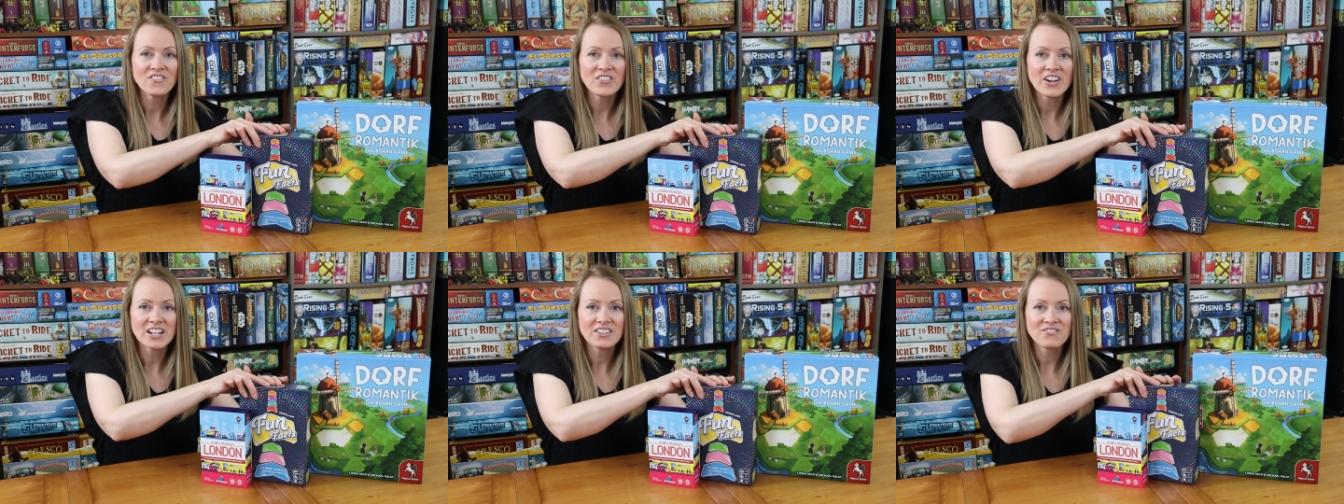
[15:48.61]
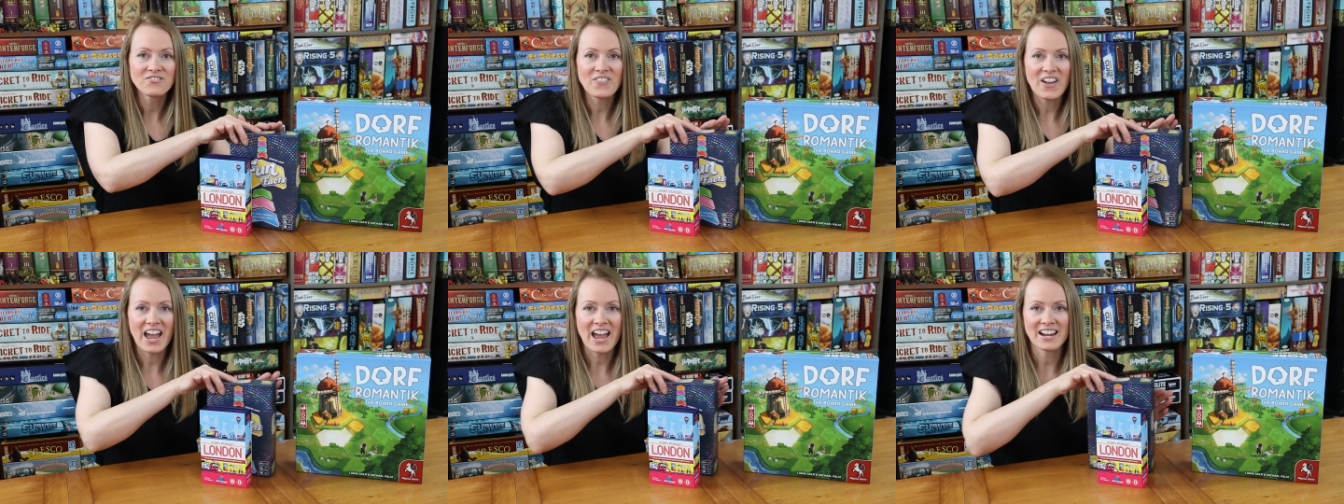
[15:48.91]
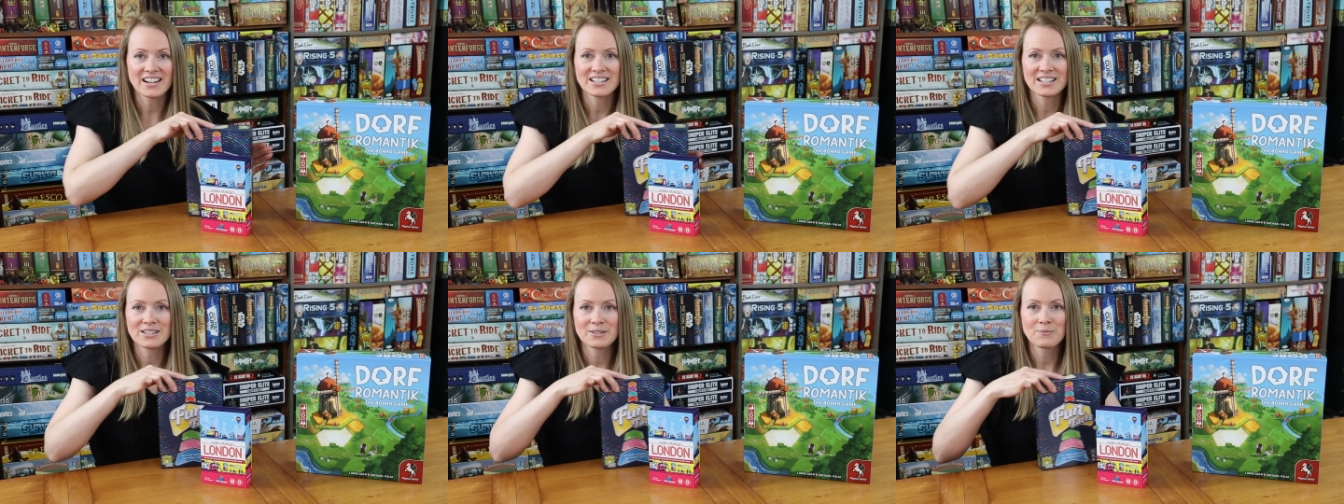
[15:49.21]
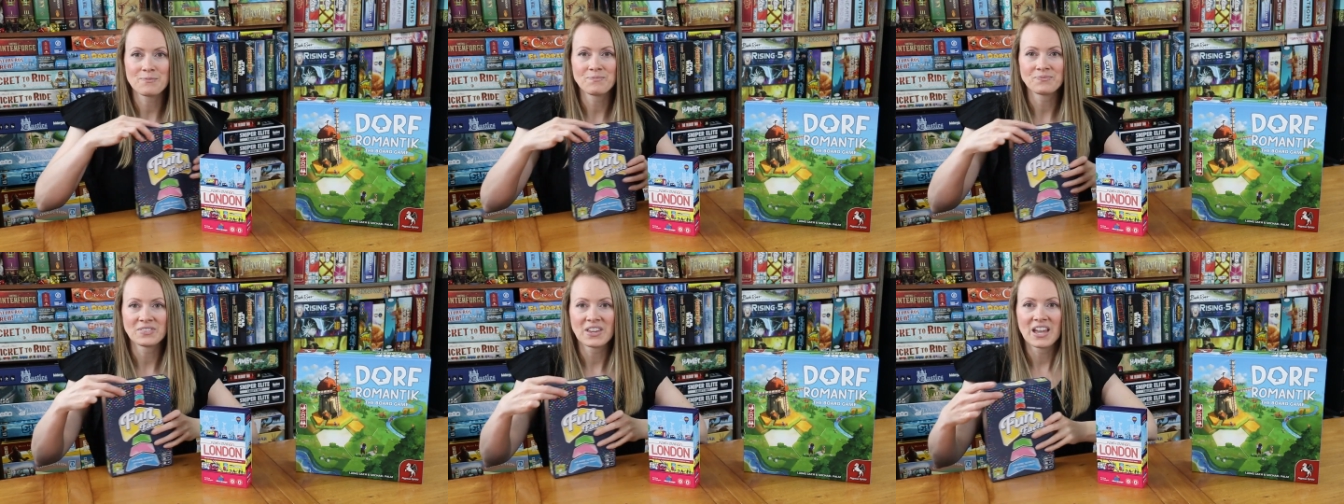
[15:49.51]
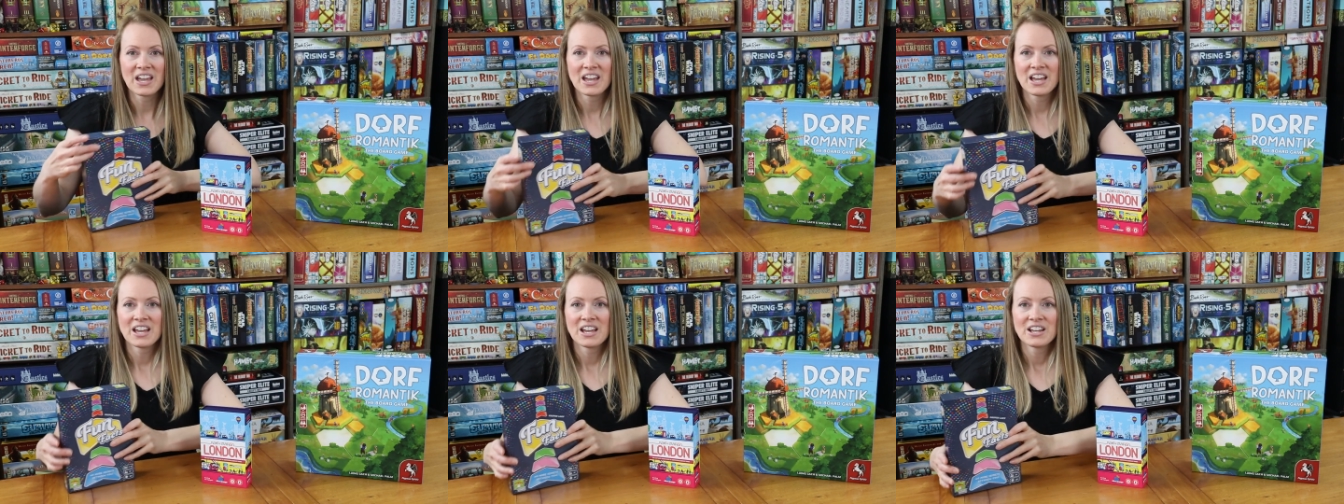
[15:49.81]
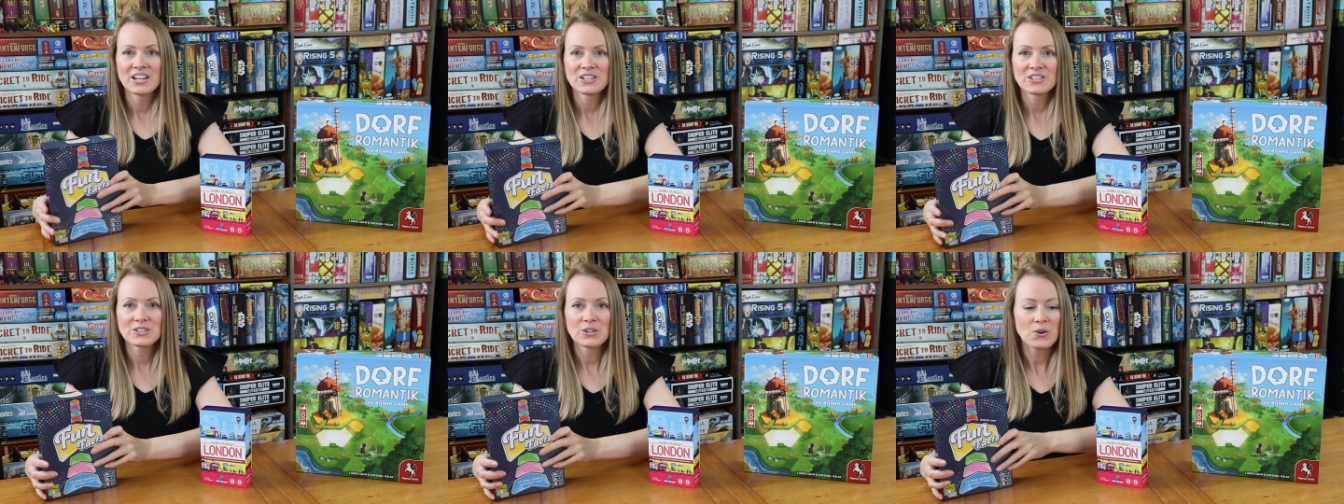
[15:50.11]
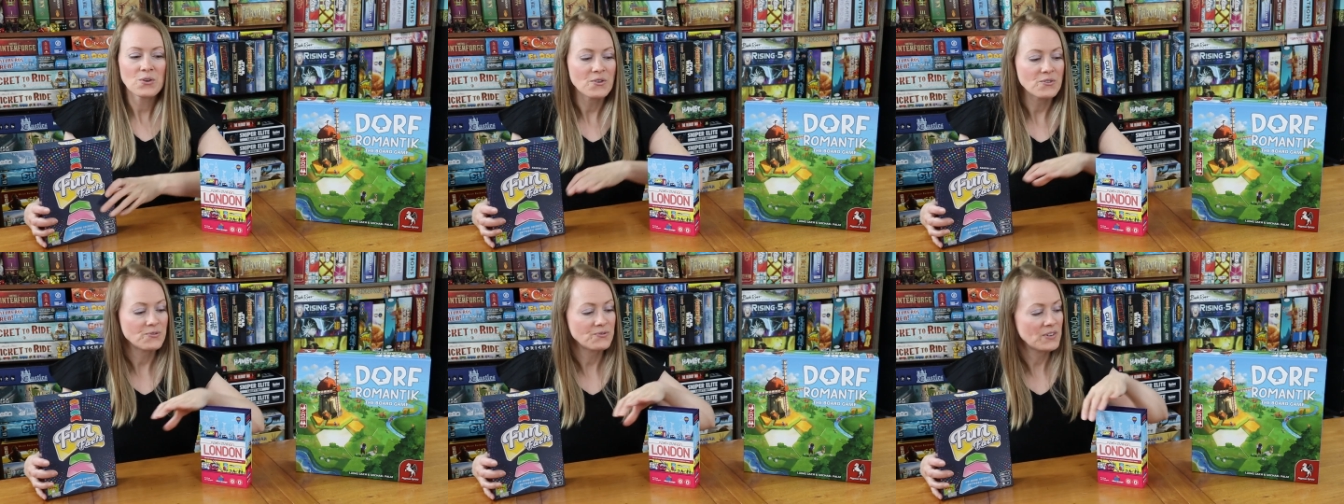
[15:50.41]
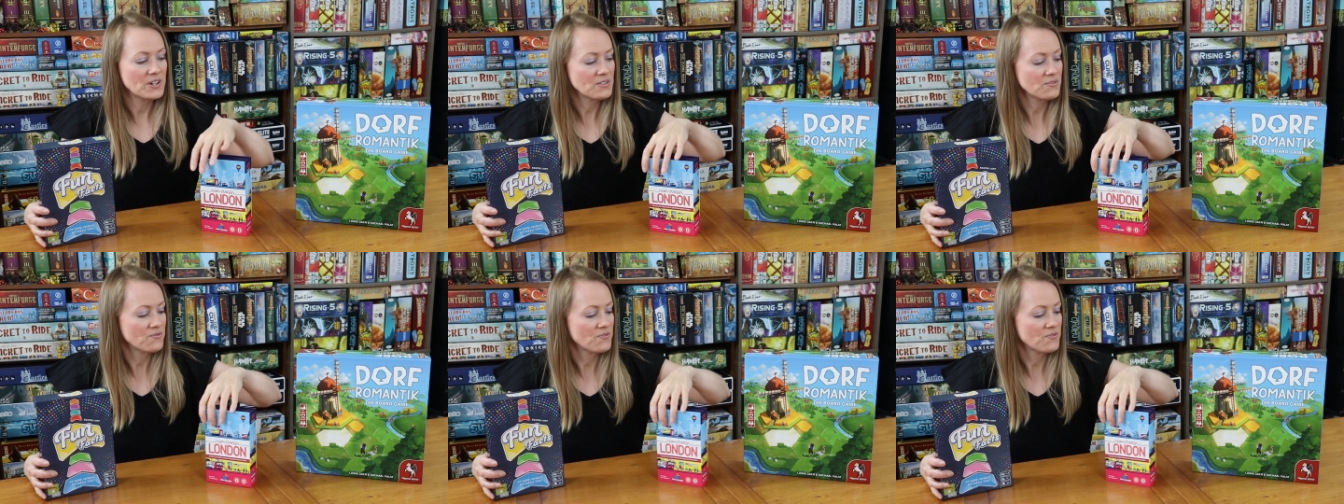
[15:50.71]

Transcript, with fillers: Fun Facts. So Fun